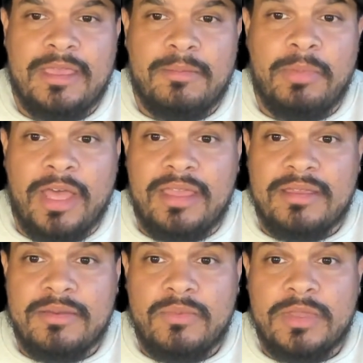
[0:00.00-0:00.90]
But
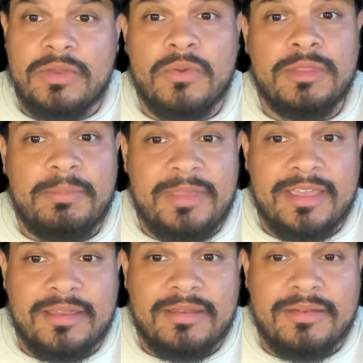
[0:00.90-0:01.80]
we can only
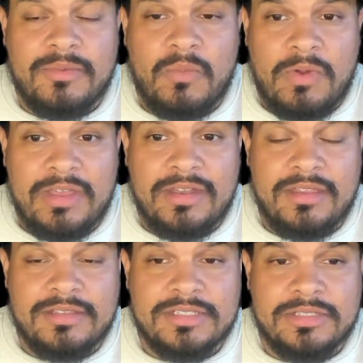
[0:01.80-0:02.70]
pick one
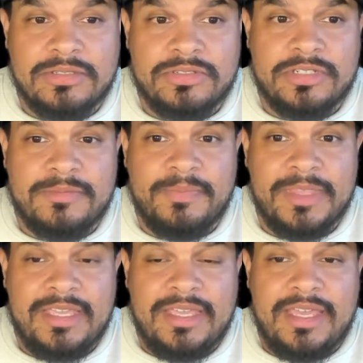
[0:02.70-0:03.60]
solution.
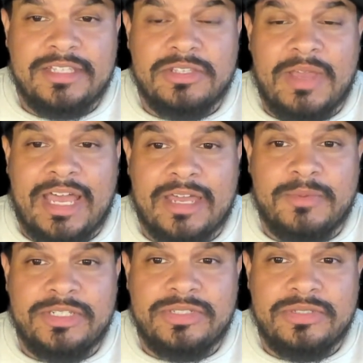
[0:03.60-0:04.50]
And so how do
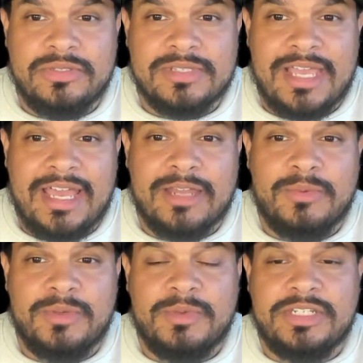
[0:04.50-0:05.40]
we choose? How do
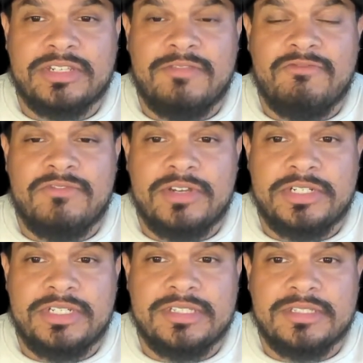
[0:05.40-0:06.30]
we reach
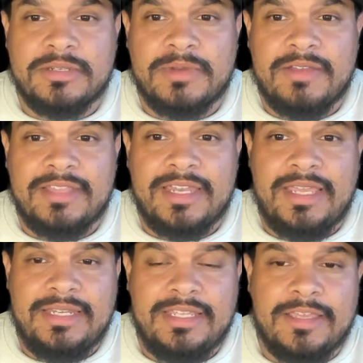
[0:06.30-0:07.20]
convergence around that
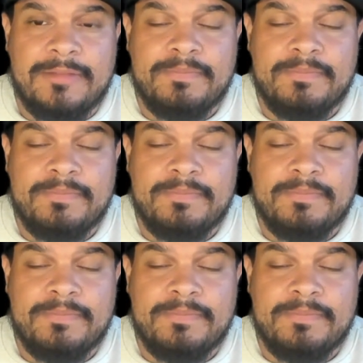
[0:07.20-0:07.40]
idea?